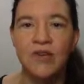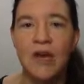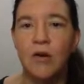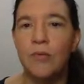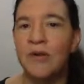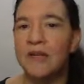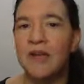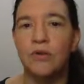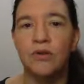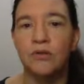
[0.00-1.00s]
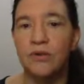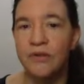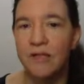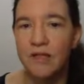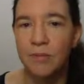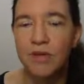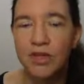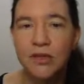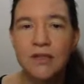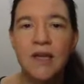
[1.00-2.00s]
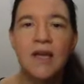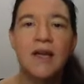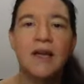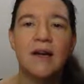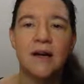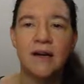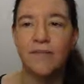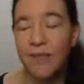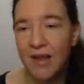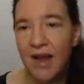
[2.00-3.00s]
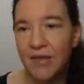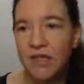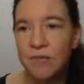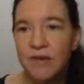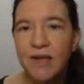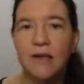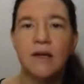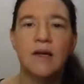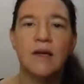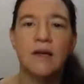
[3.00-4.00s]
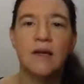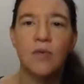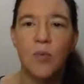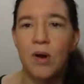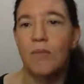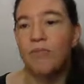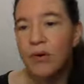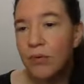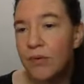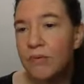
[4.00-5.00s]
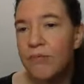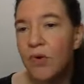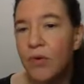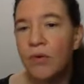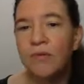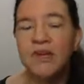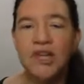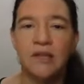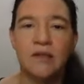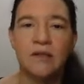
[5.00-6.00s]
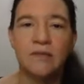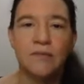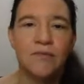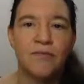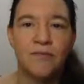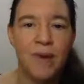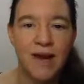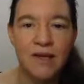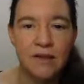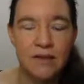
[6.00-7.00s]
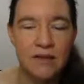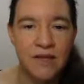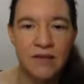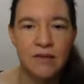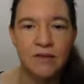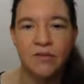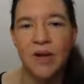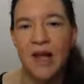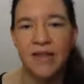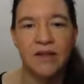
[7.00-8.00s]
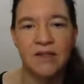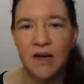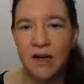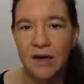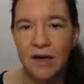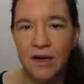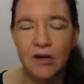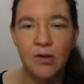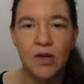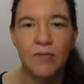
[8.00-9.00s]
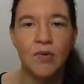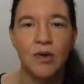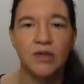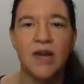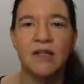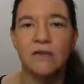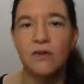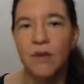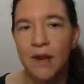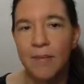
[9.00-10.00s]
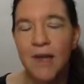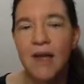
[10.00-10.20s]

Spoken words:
We're now down to 15 submissions, others being, well, broken or rejected by NIST, as well others are looking more attractive to them.